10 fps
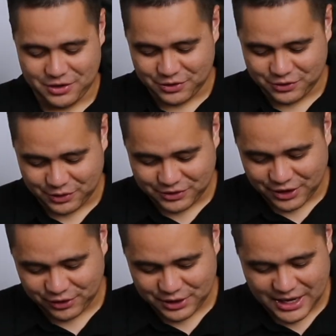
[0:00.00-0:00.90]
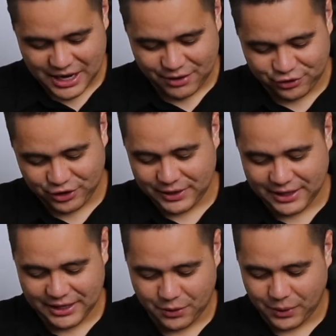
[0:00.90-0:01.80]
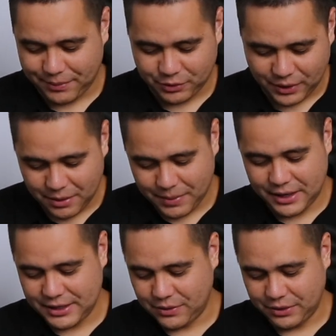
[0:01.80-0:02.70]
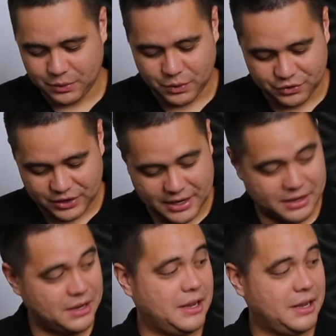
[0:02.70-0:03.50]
So essentially you have shell inlay wrapped around the body, around the rosette.